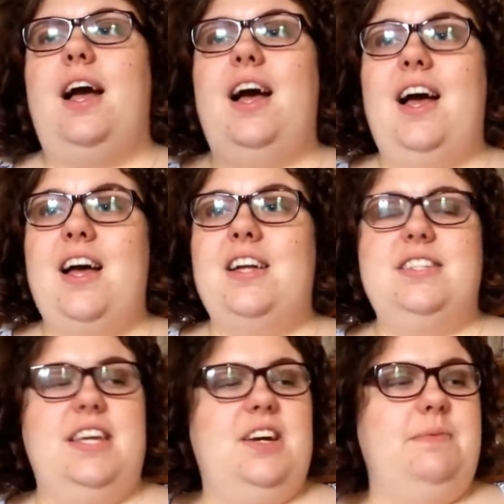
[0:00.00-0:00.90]
And
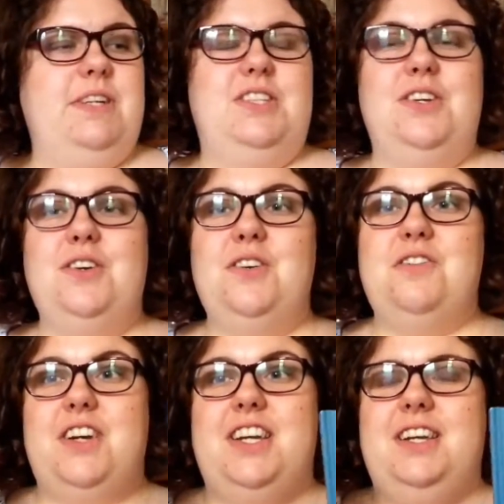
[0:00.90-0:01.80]
he got me two
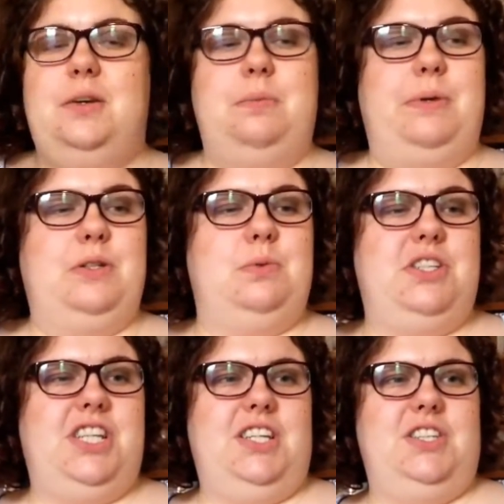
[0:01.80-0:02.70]
funny little books,
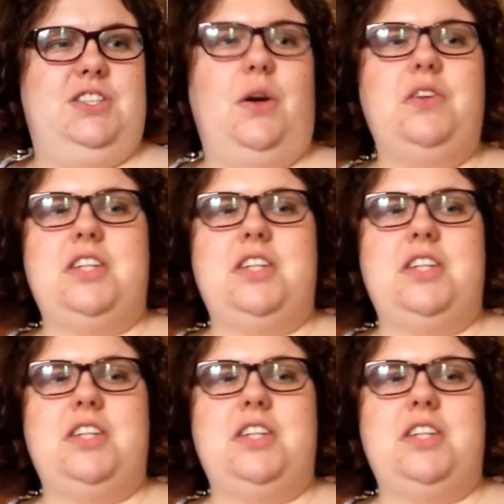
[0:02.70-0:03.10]
which are Sod